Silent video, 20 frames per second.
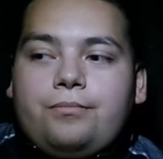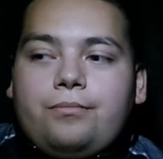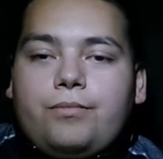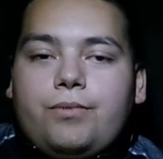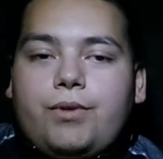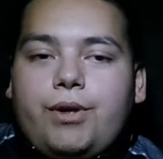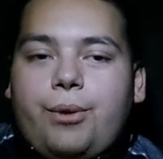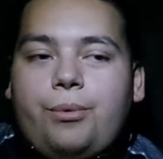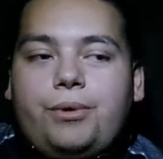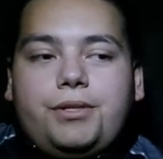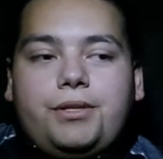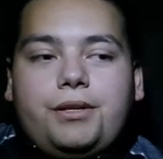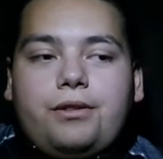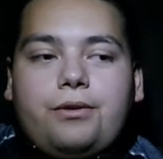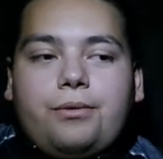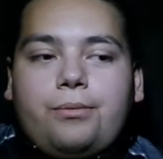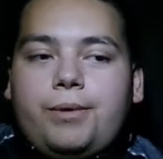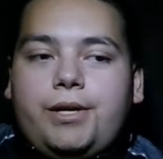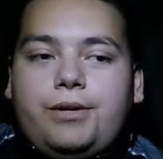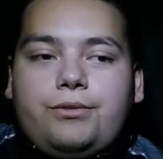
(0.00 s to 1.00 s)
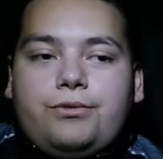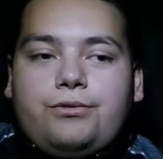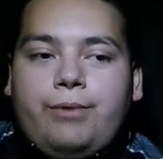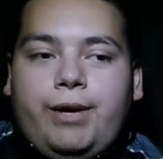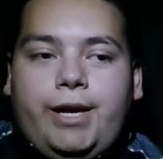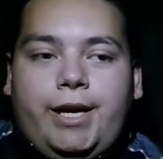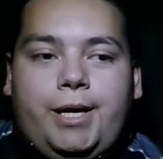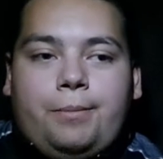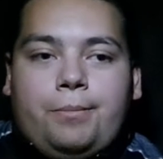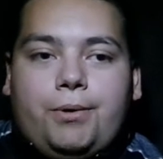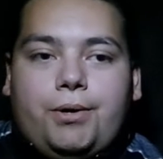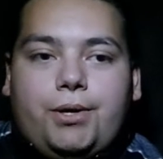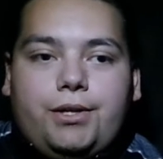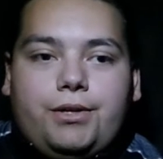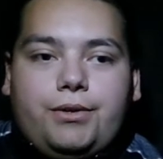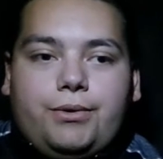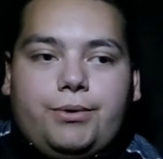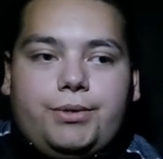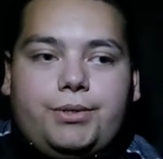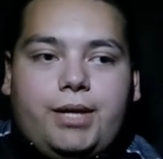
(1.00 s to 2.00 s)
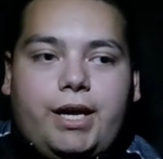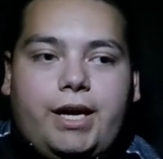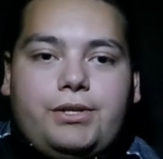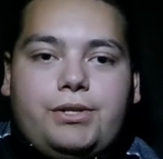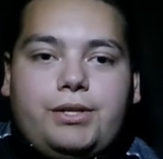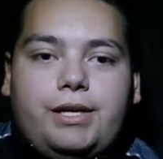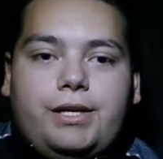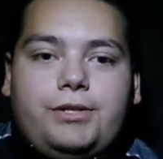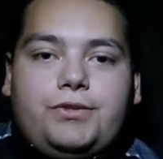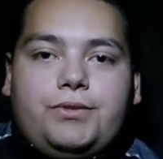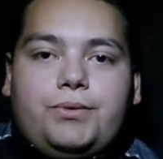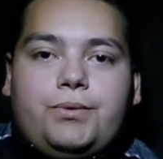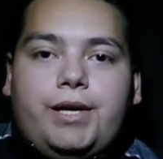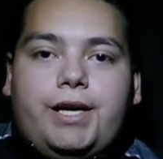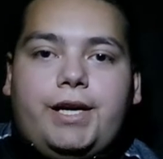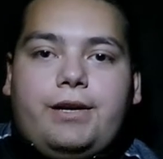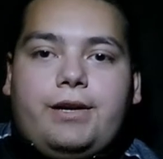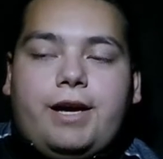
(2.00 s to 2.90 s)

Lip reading: That wasn't the real draining part though, because I actually enjoyed